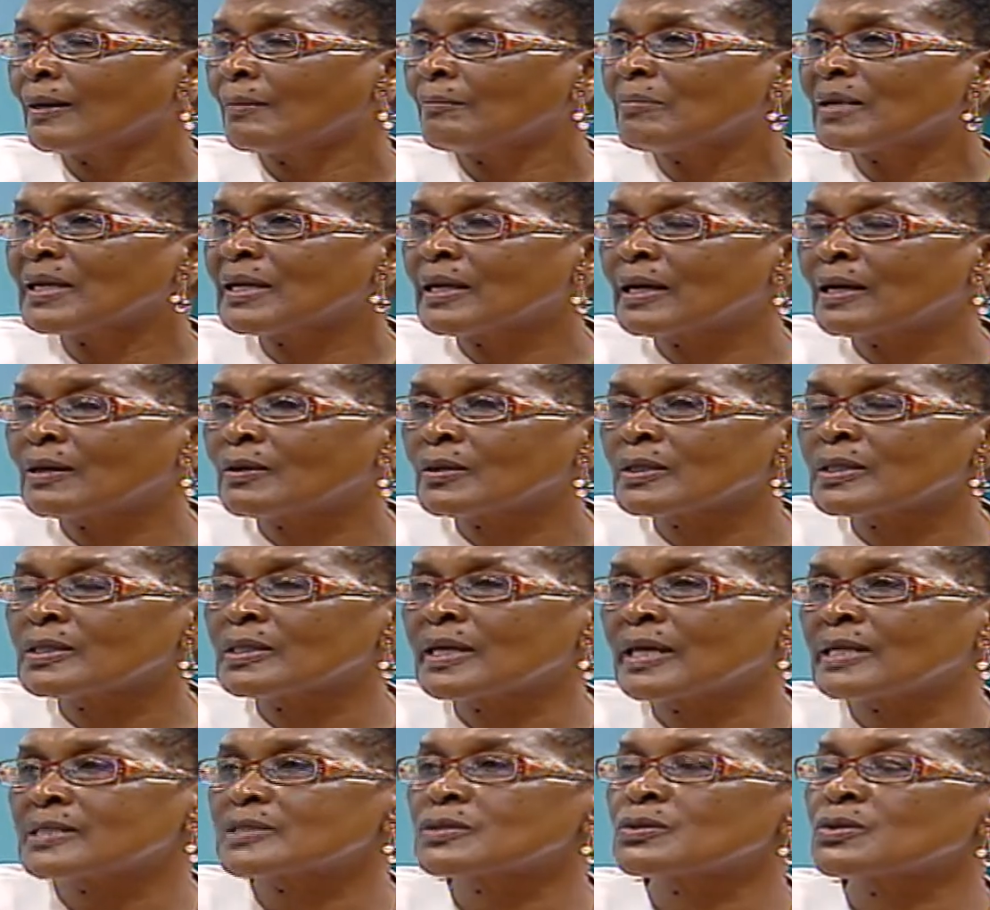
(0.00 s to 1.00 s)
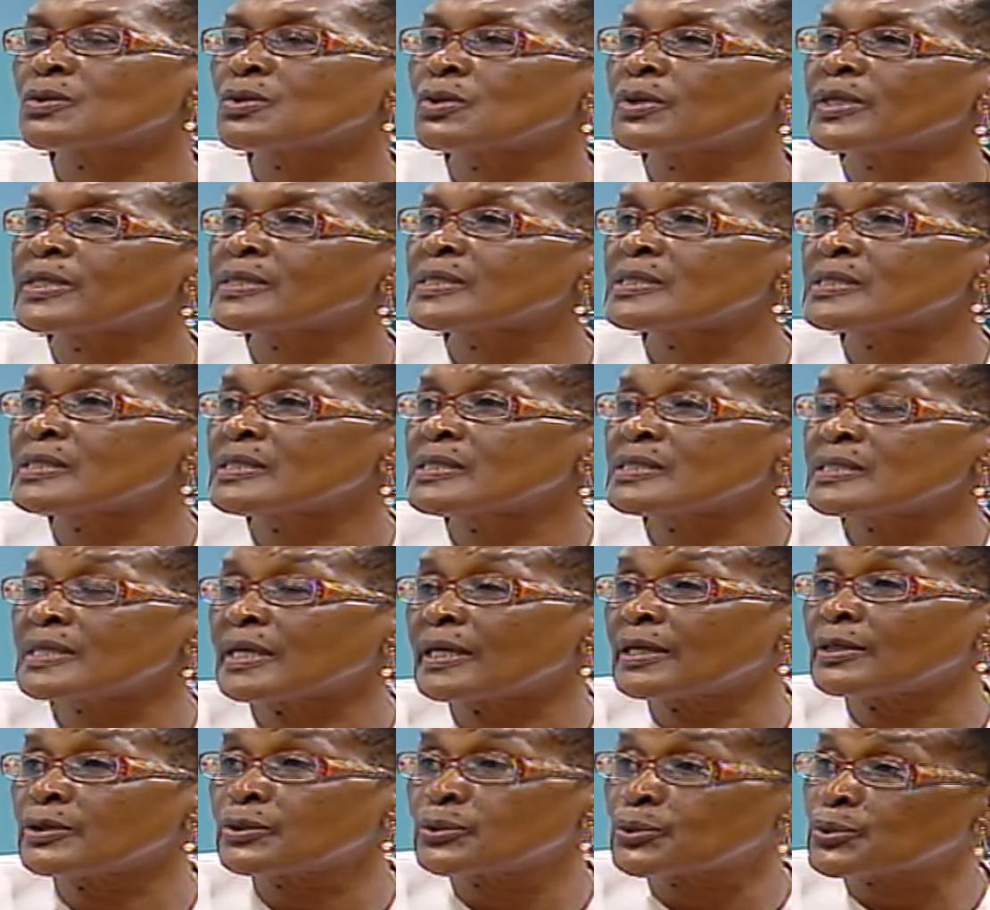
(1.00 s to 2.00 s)
but now he has to go and sit
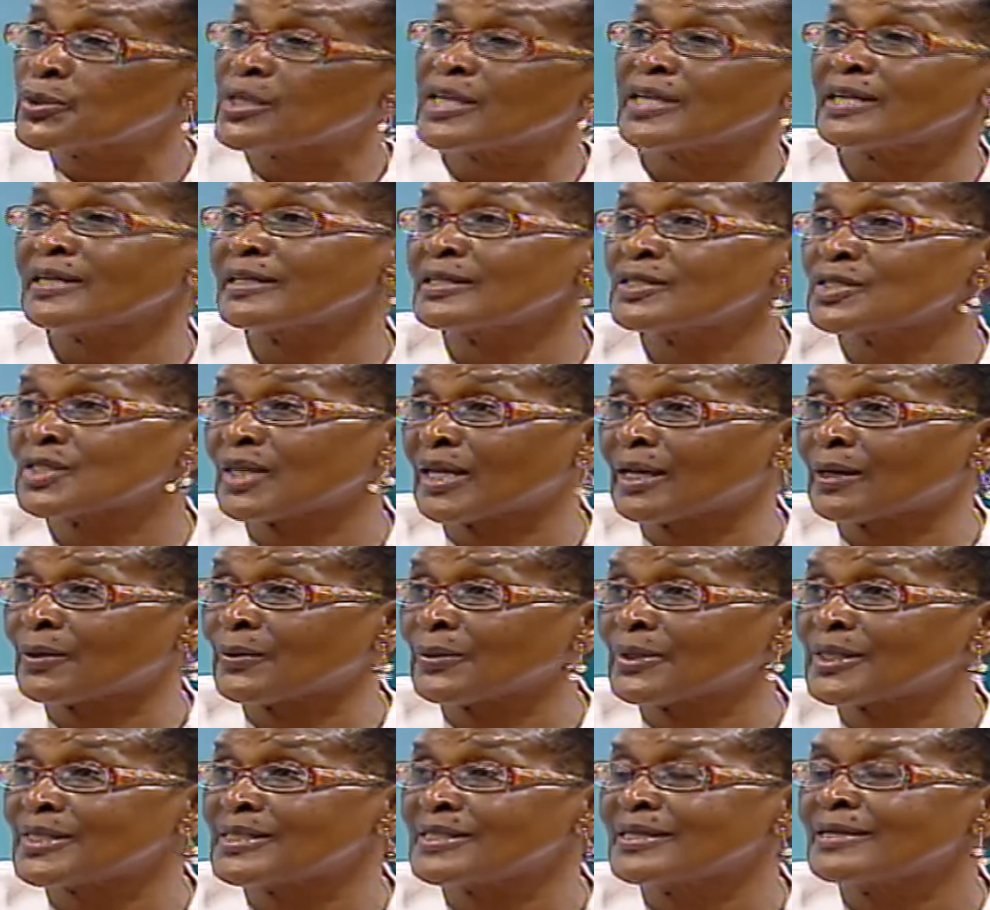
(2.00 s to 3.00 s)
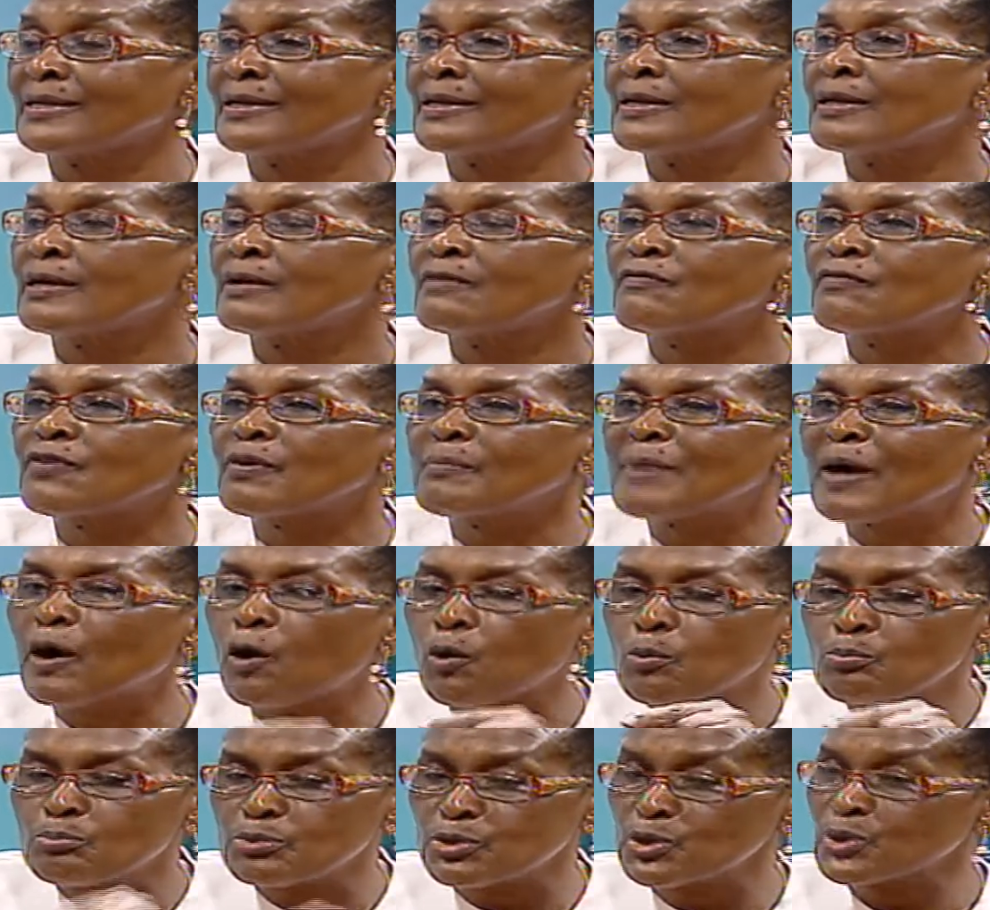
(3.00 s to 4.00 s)
and do the English language from a
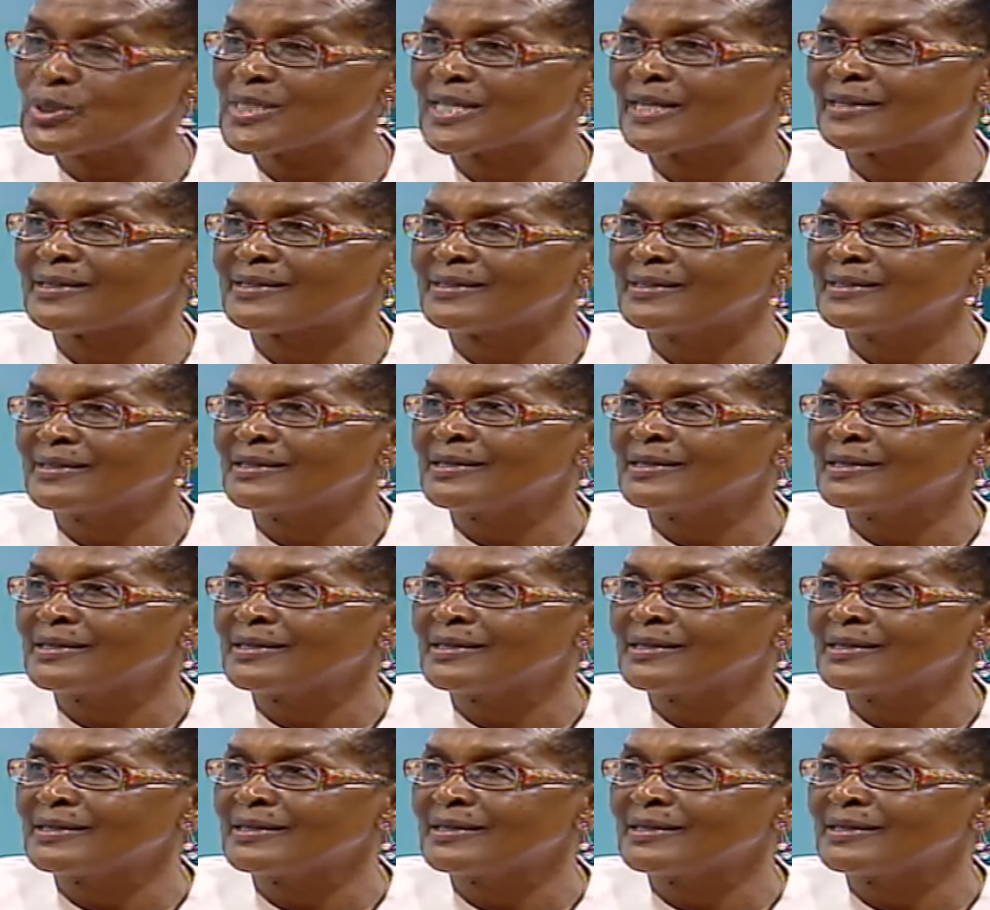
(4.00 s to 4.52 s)
computer.